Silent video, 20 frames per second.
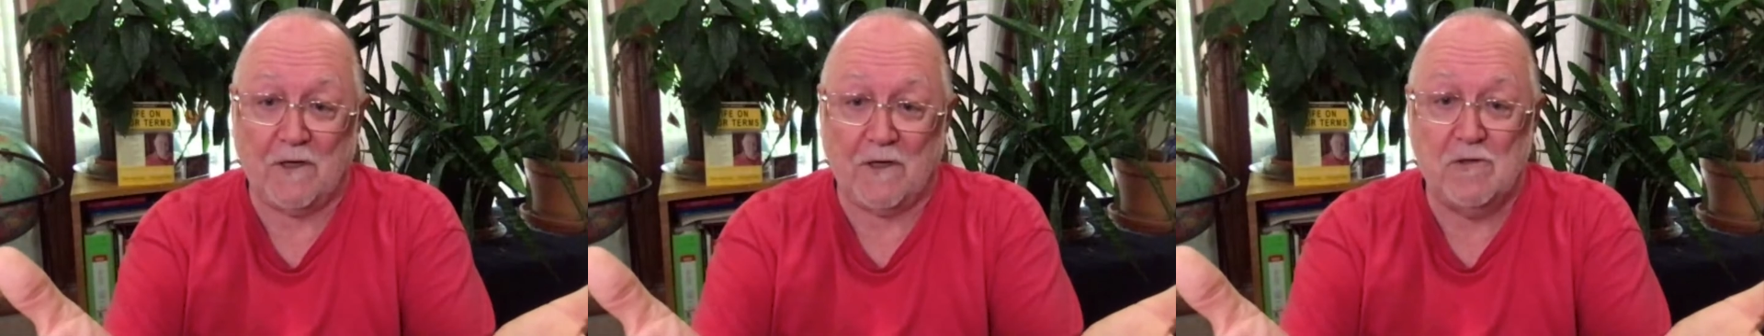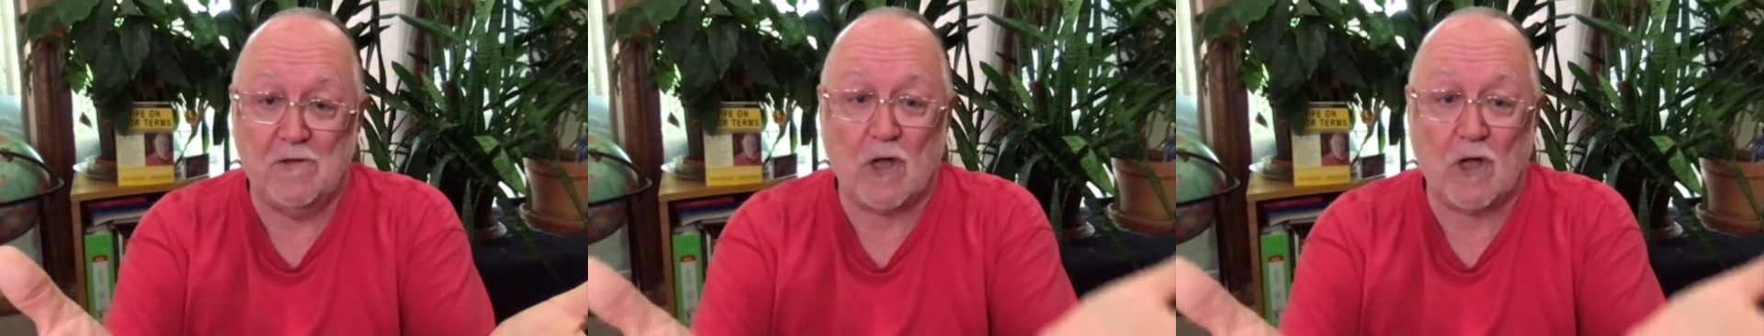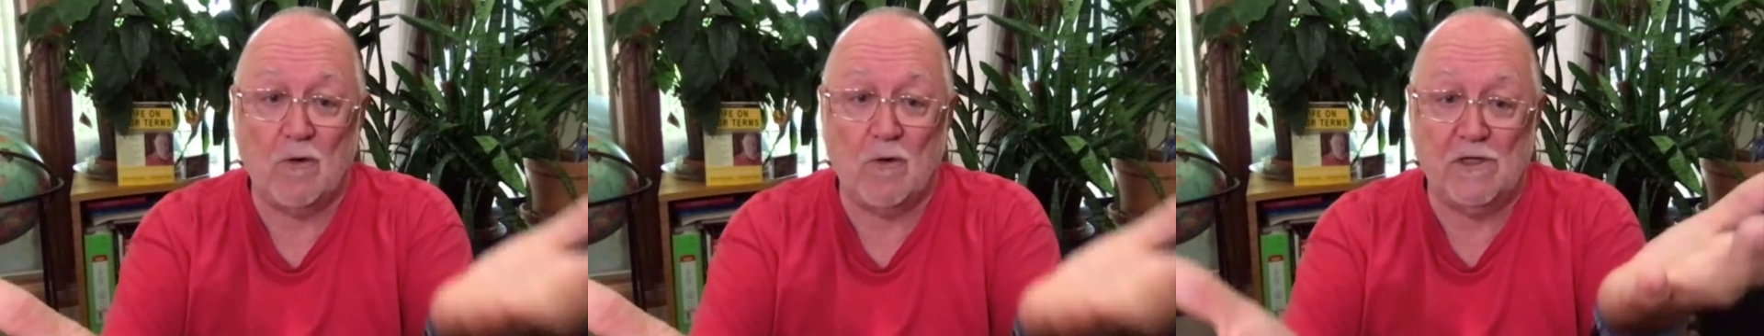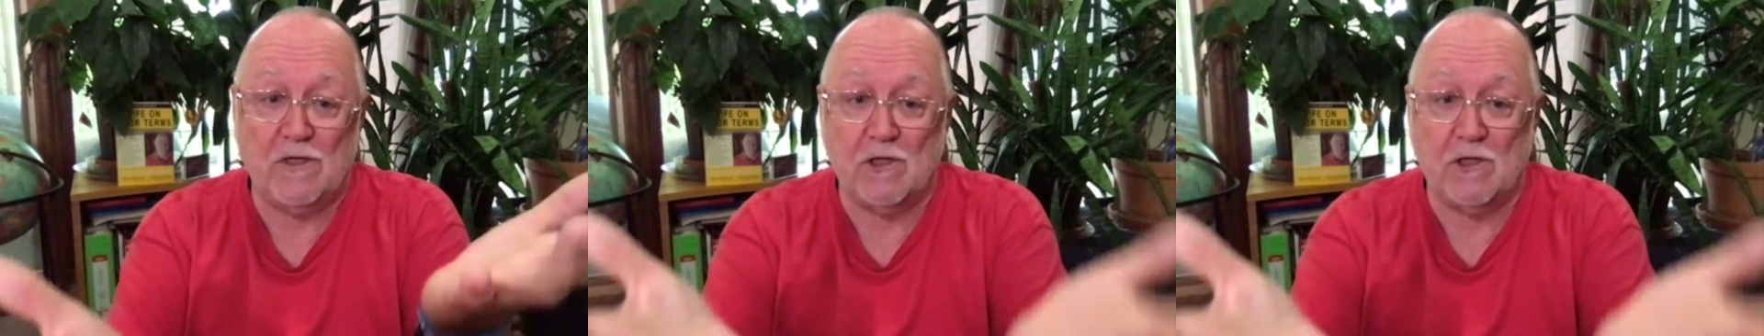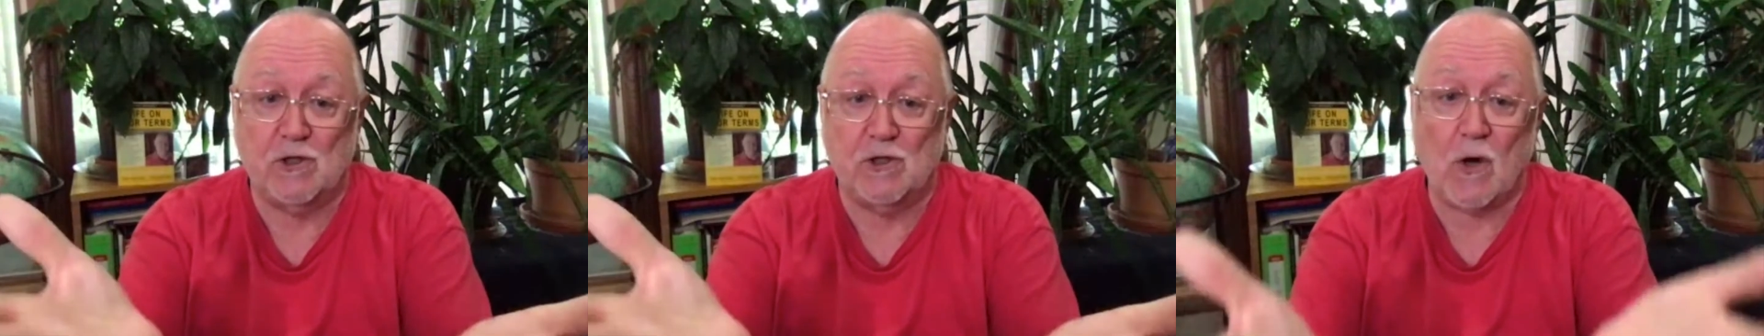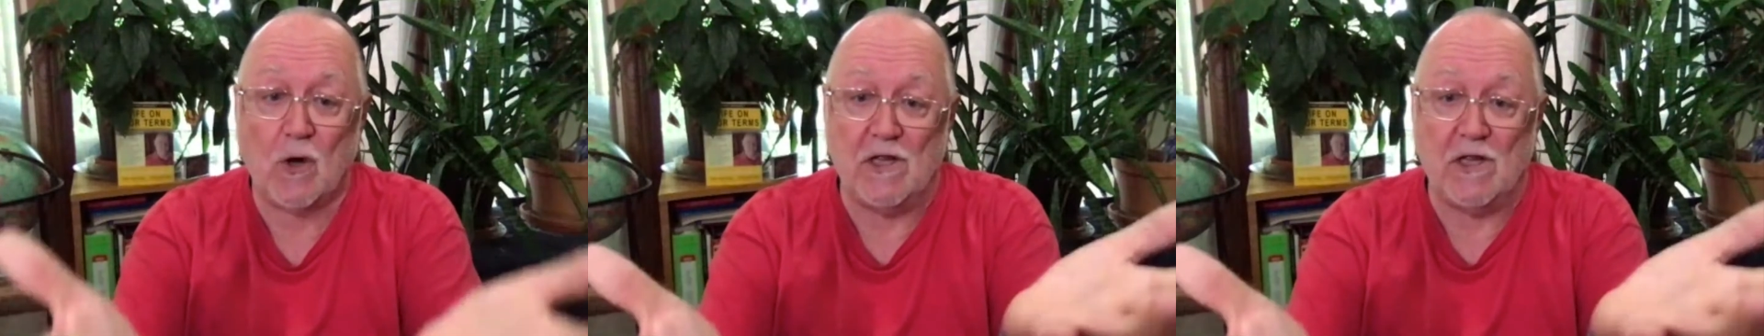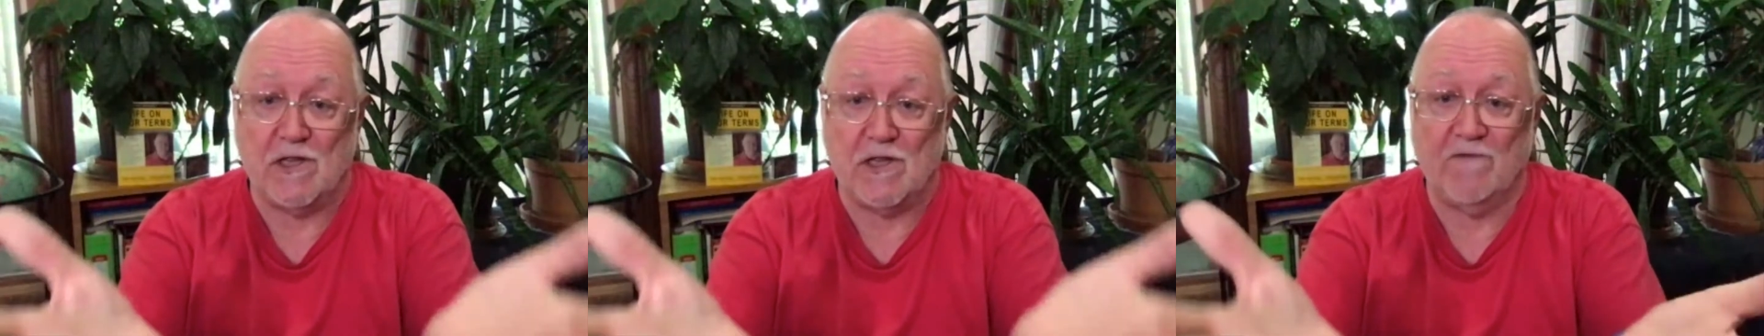So it's a
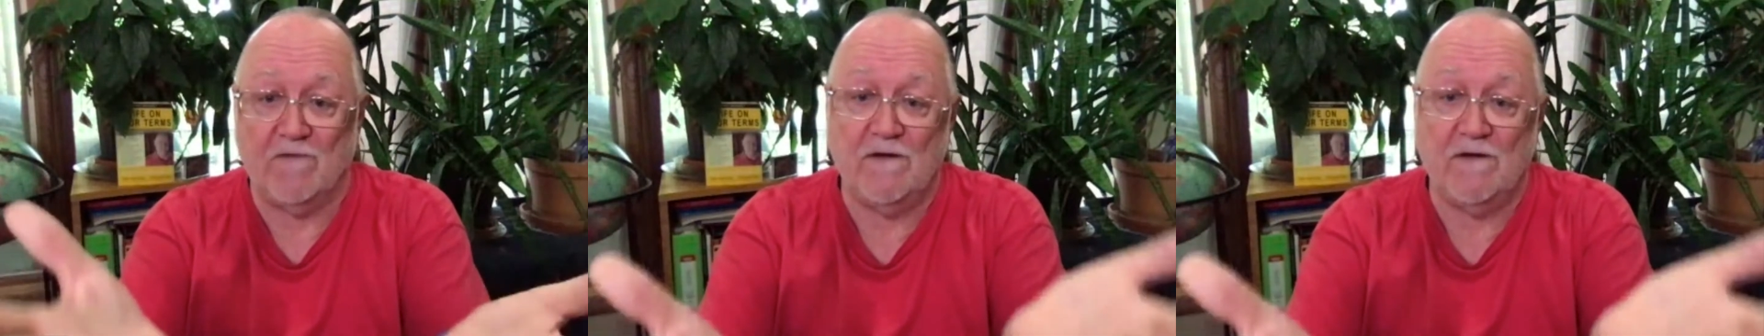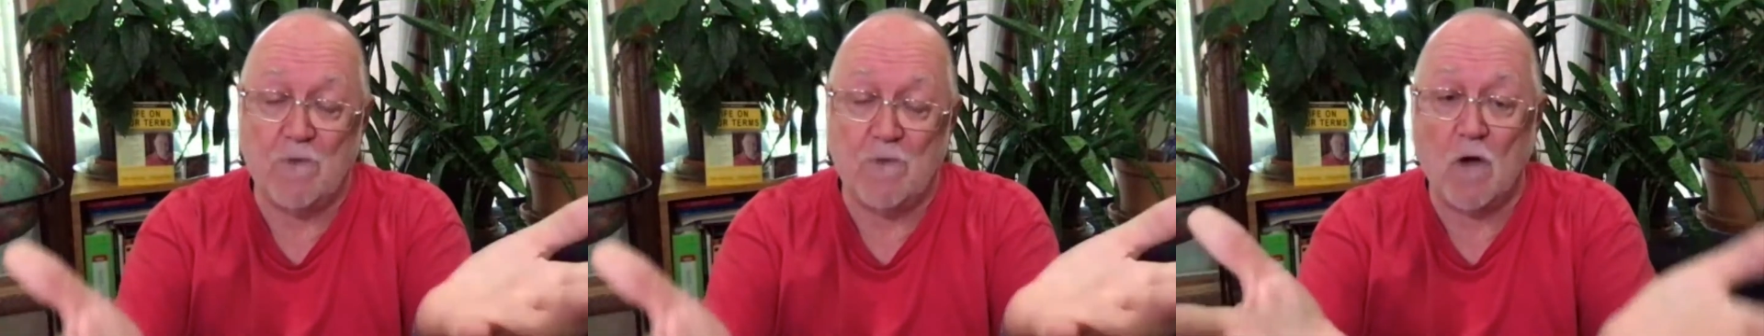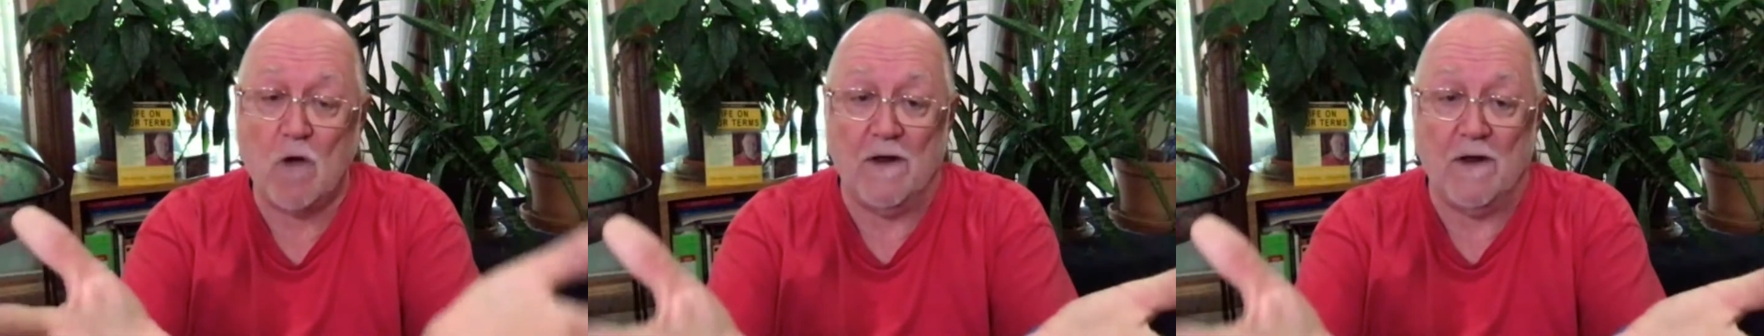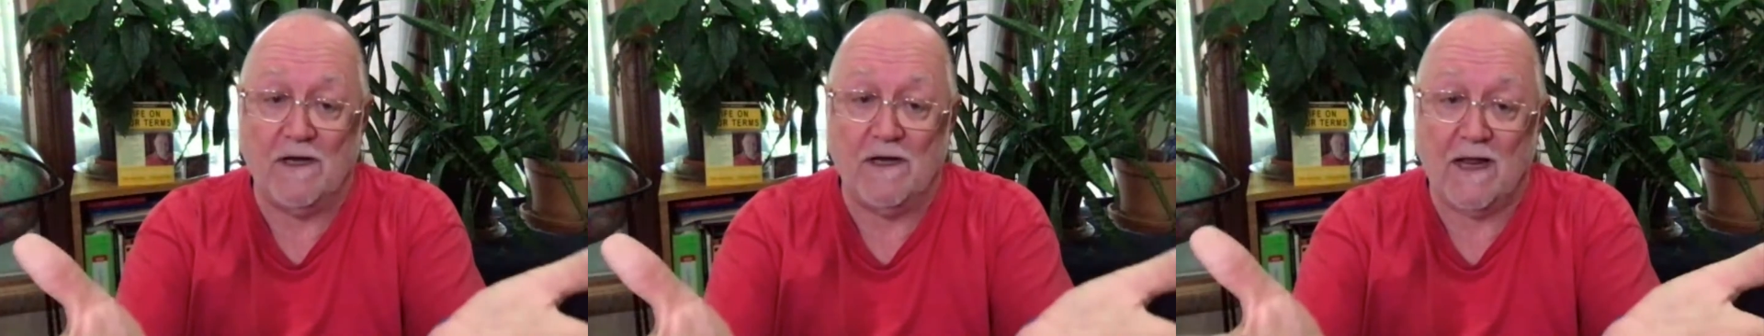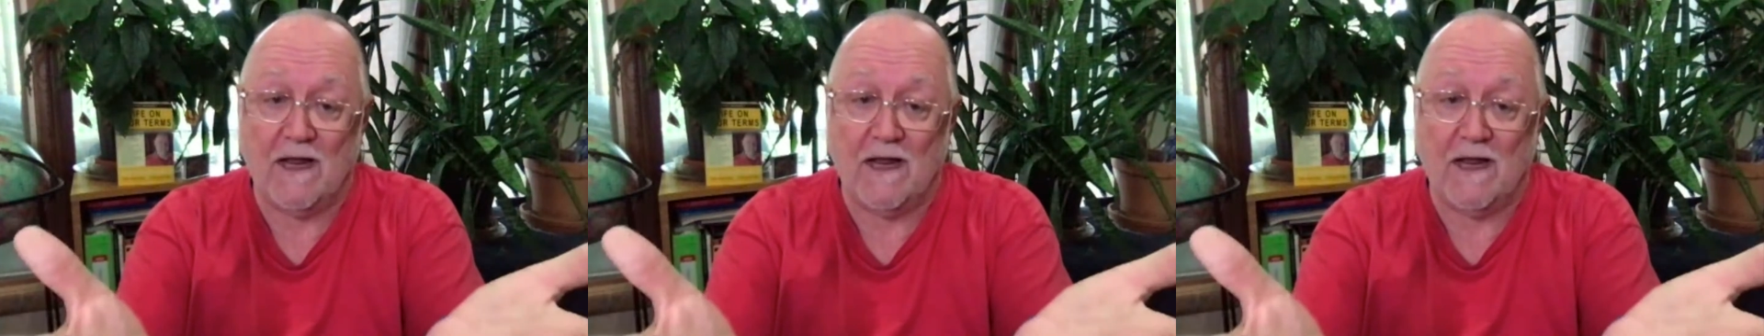choice every moment.